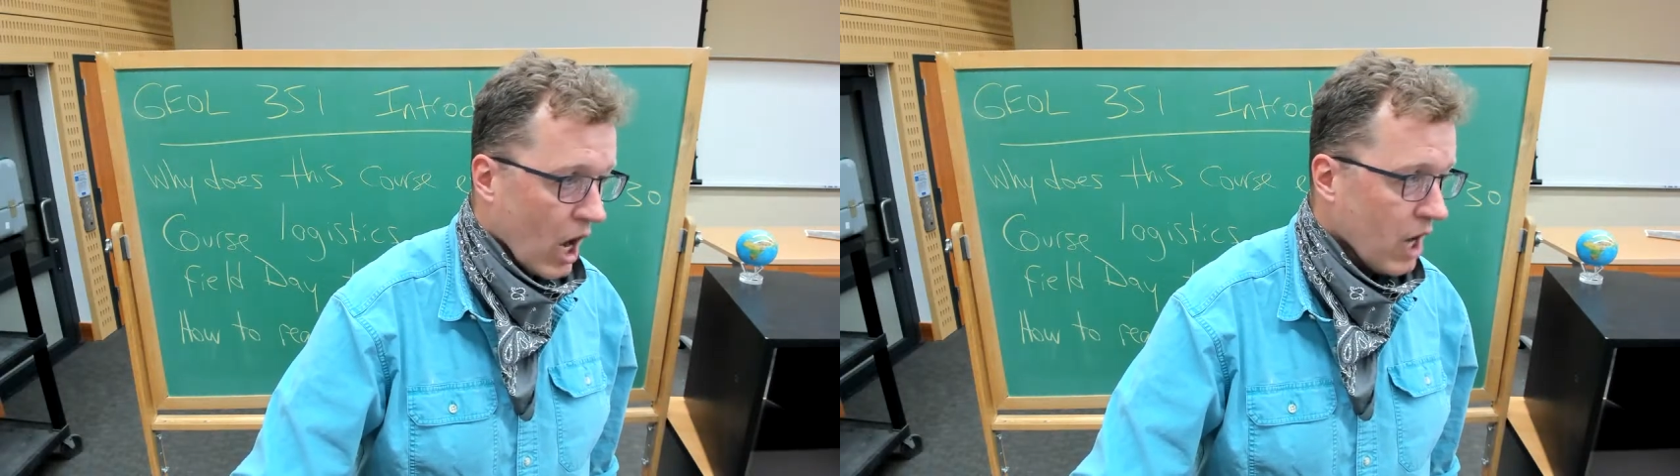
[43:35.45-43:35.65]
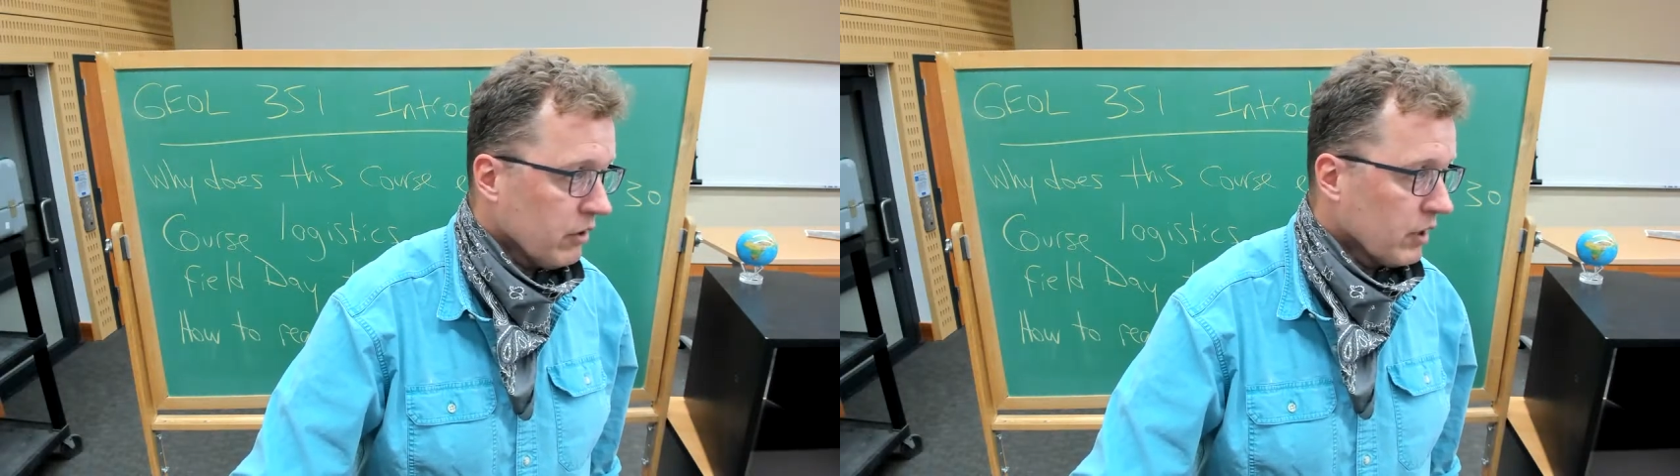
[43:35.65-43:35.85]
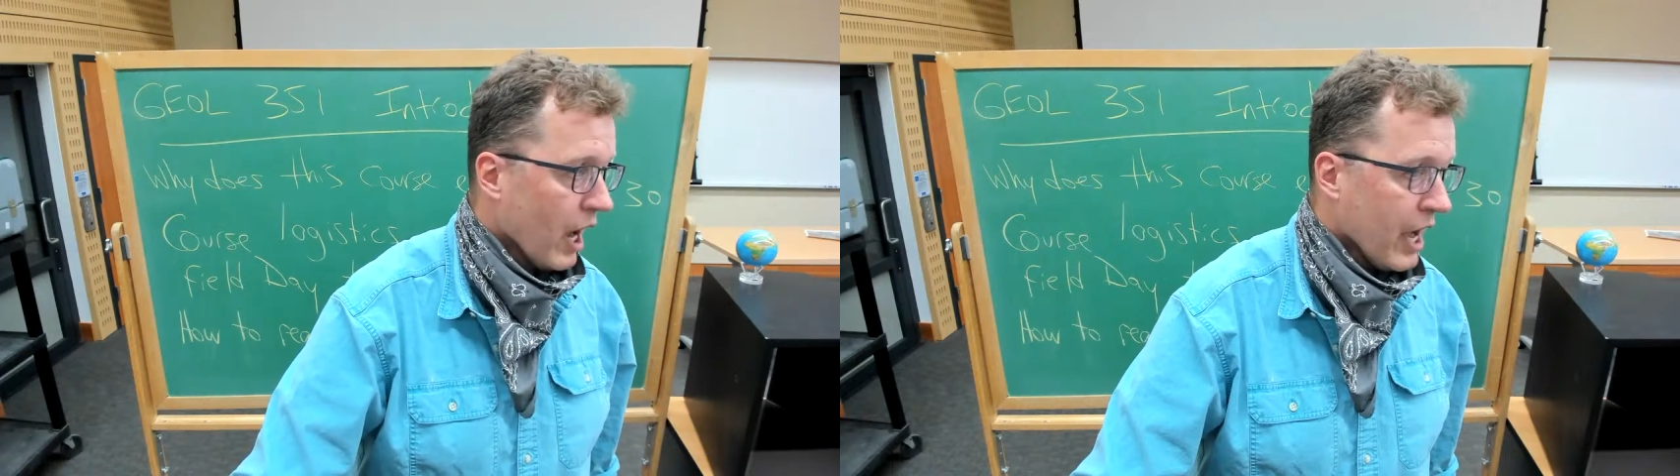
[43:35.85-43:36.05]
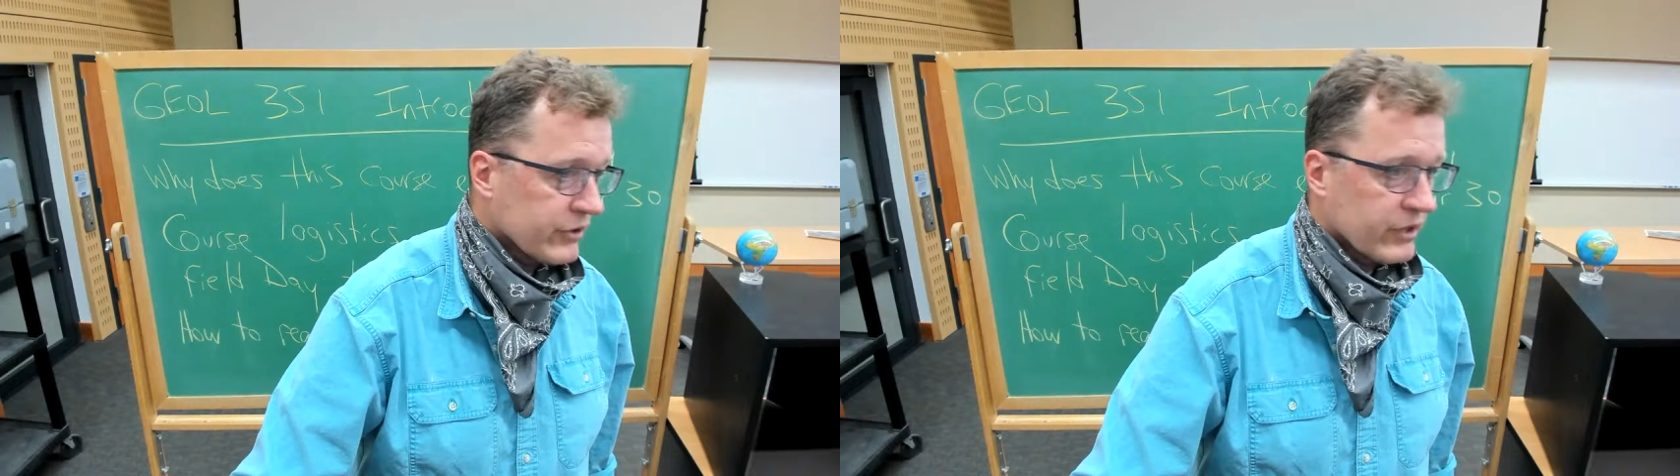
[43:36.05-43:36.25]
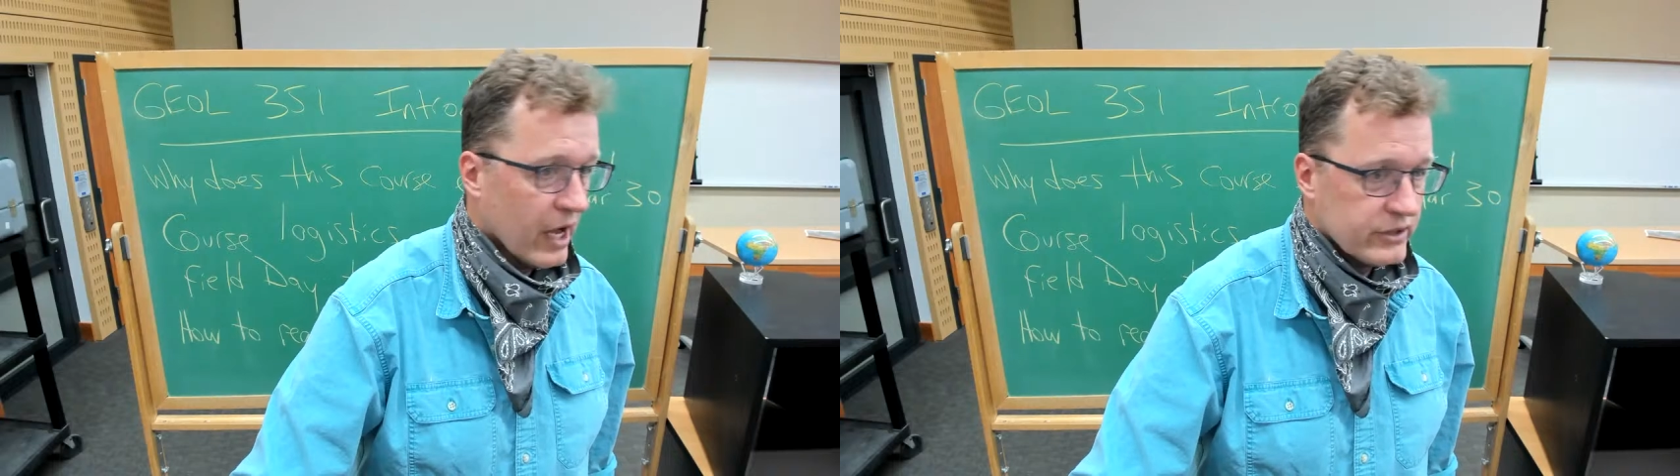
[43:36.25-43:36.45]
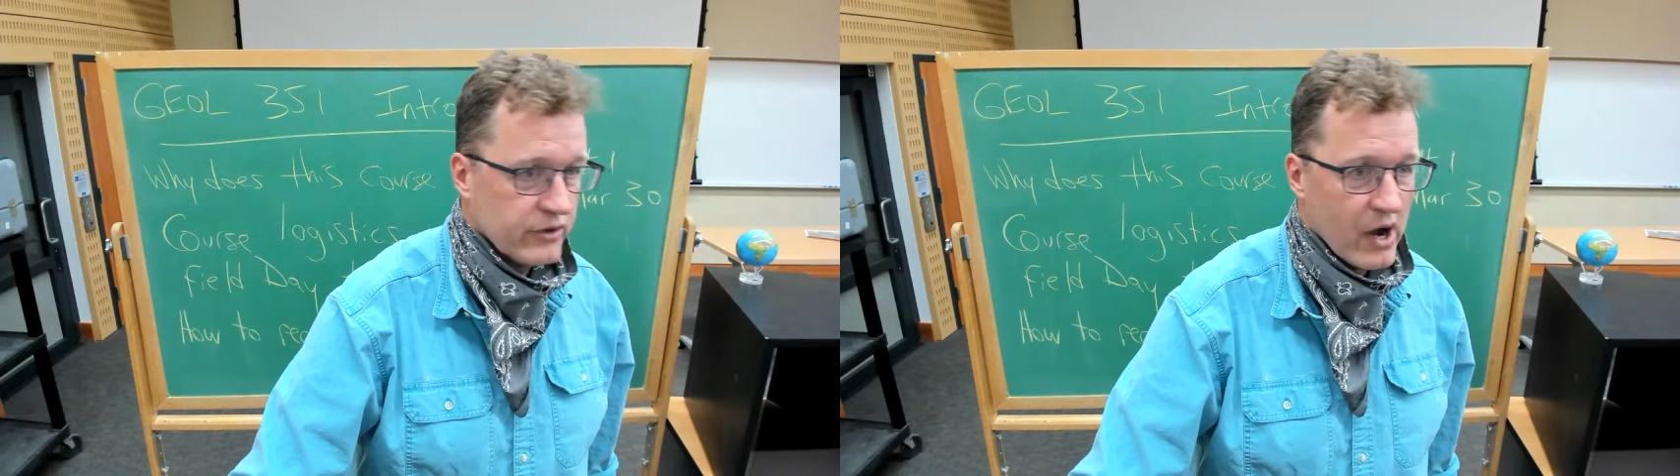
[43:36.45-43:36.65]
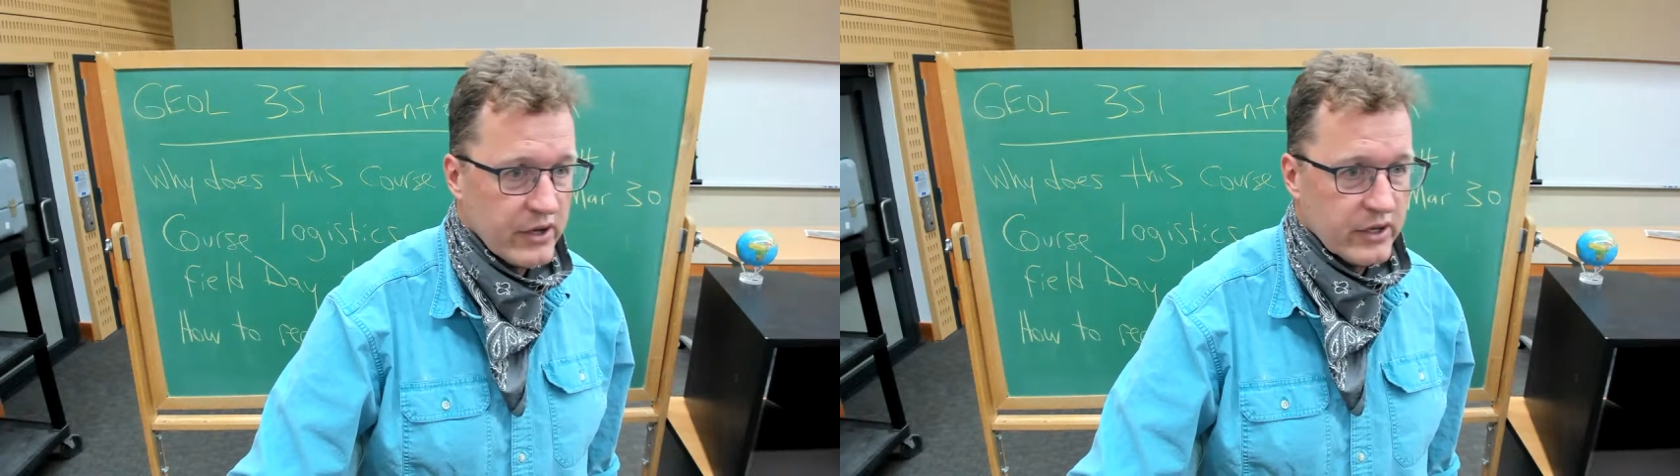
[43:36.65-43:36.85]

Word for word: Hey, you guys, can I join